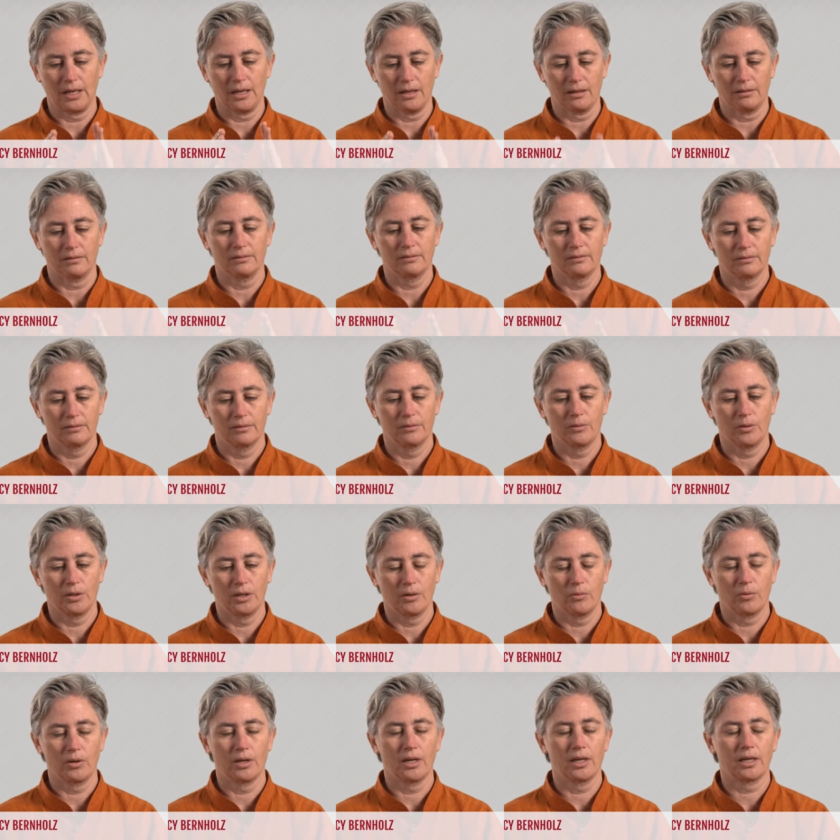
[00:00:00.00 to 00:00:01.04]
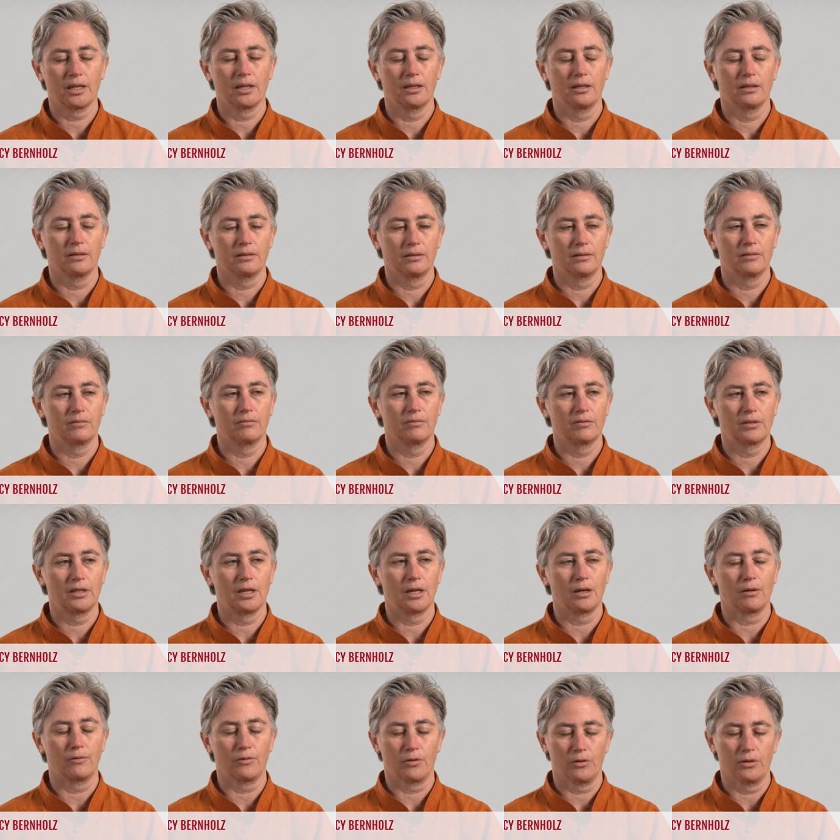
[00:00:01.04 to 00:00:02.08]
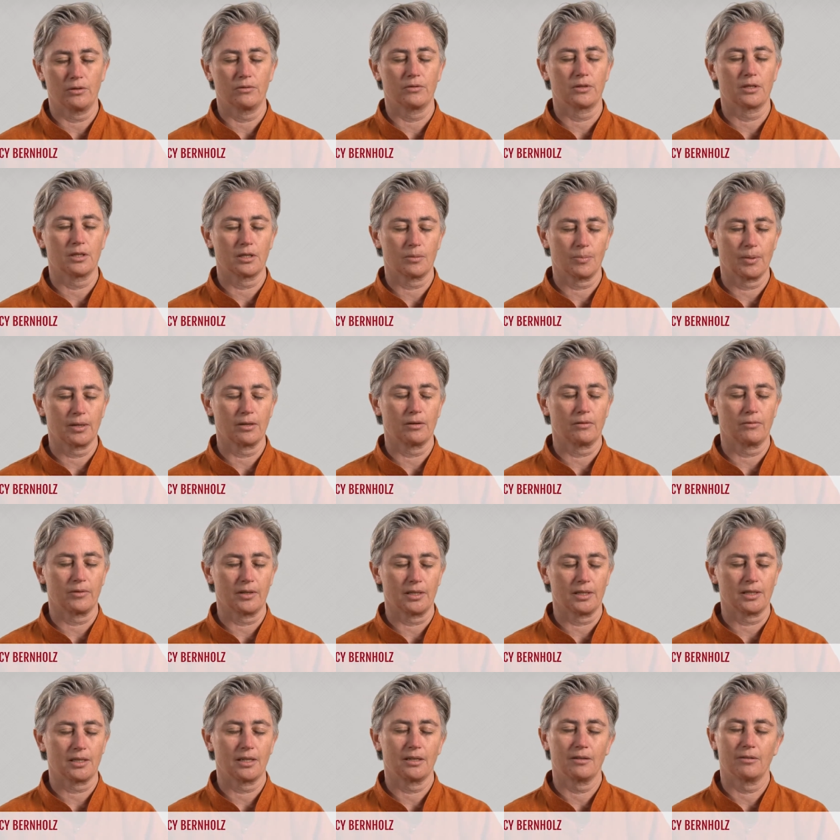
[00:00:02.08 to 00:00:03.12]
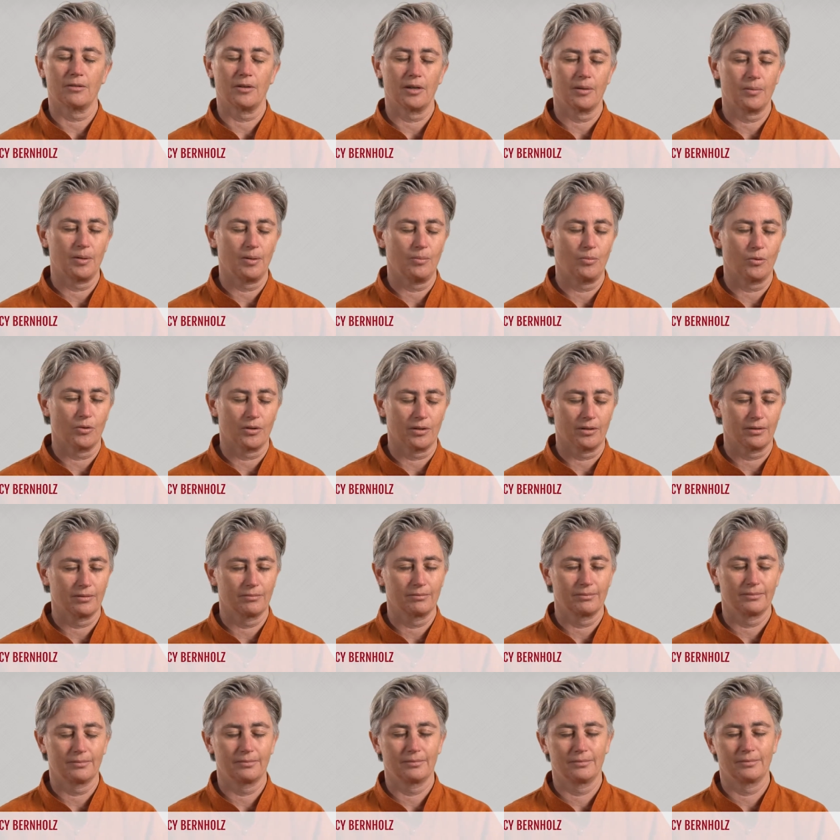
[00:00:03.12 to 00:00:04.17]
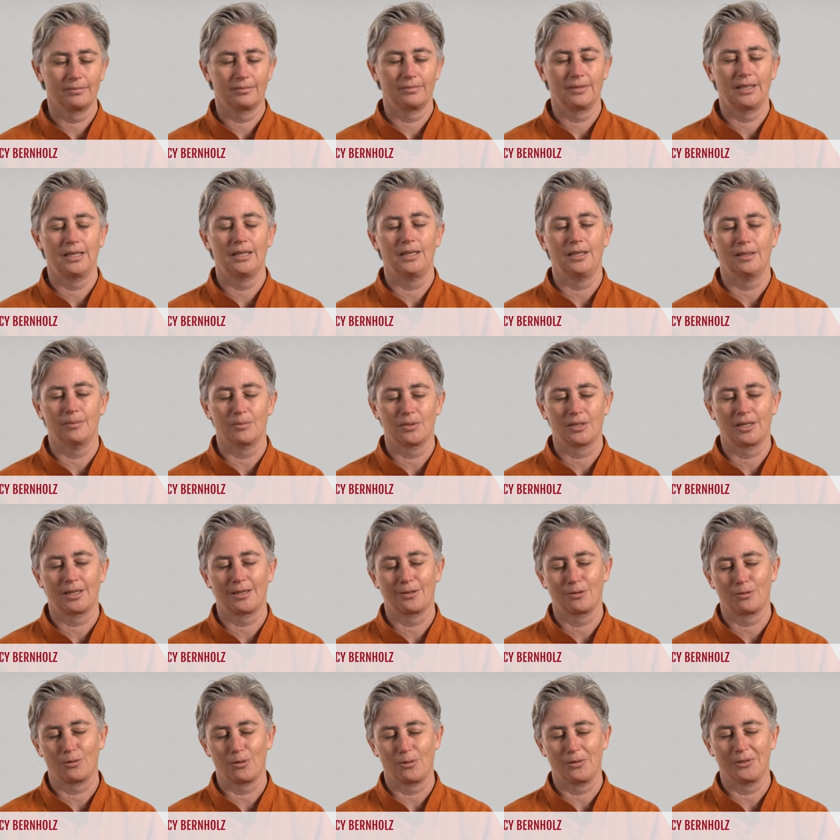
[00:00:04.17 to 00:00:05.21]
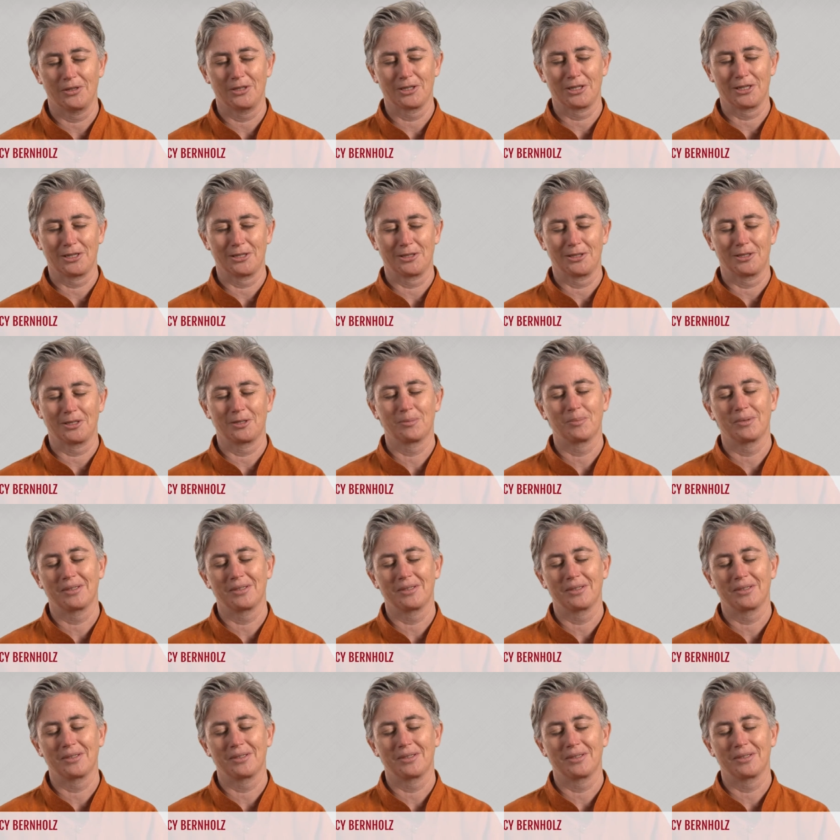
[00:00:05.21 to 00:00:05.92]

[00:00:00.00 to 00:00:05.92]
yeah, we're not, we're not going to cut off our nose to spite our face. I don't know how many more idioms I can throw in the sentence,